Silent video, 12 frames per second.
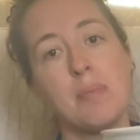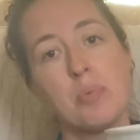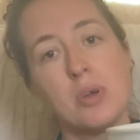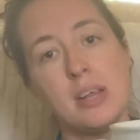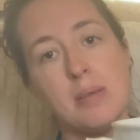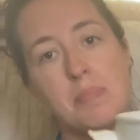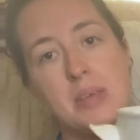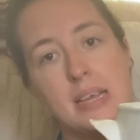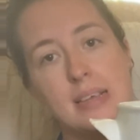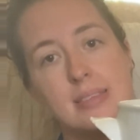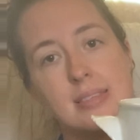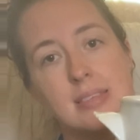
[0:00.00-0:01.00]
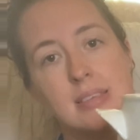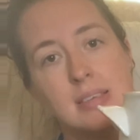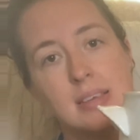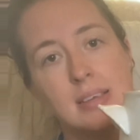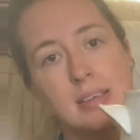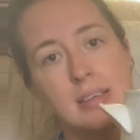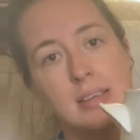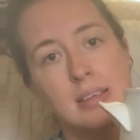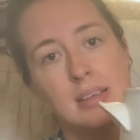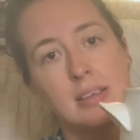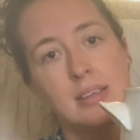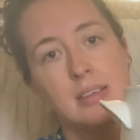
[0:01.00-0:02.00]
pretty piece
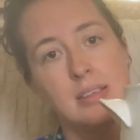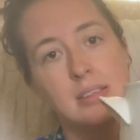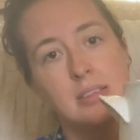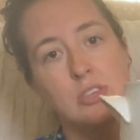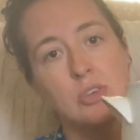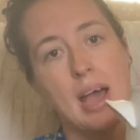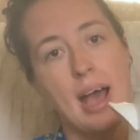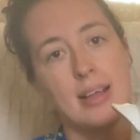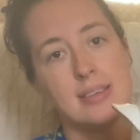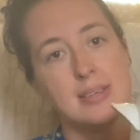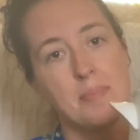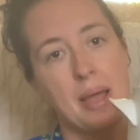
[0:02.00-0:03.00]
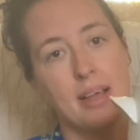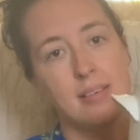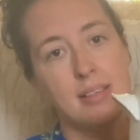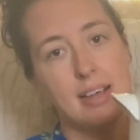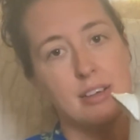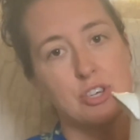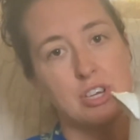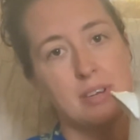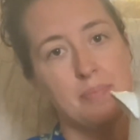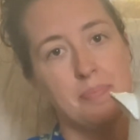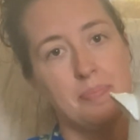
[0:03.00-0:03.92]
to add to my collection.